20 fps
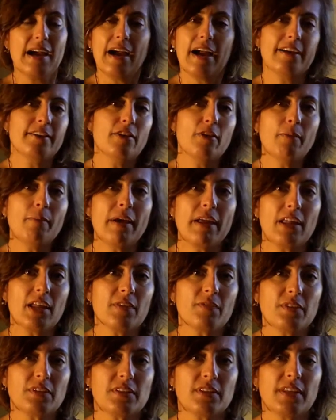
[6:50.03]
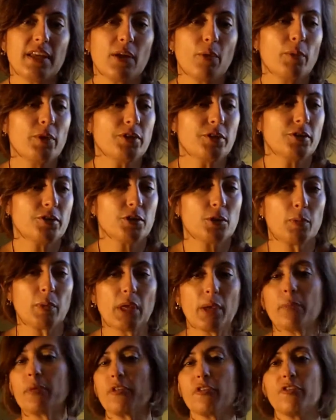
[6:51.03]
I know many of us think we should just
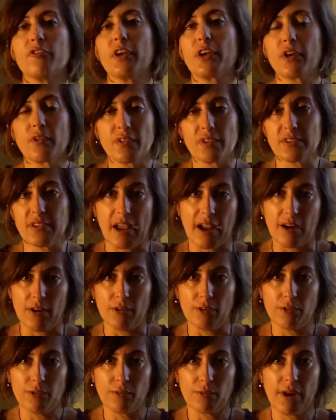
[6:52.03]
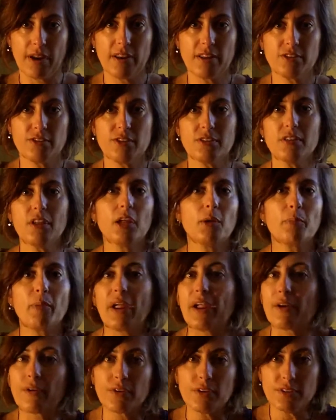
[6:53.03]
be able to figure this out, right? It's just like
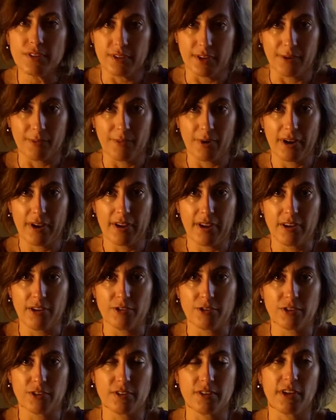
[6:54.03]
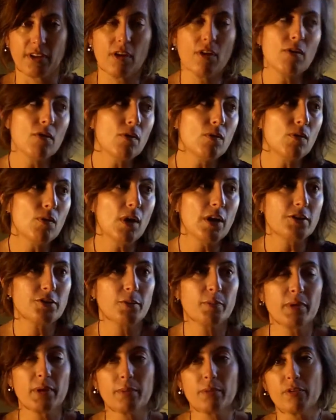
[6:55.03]
parenting, right? You're just like, oh, I
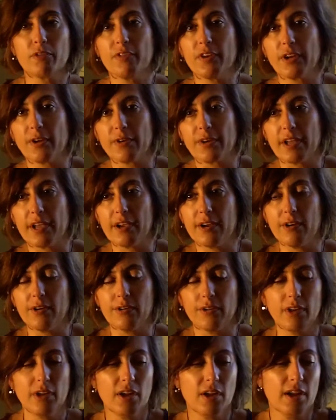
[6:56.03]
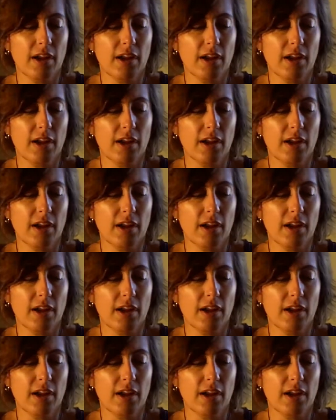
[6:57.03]
should be able to figure it out.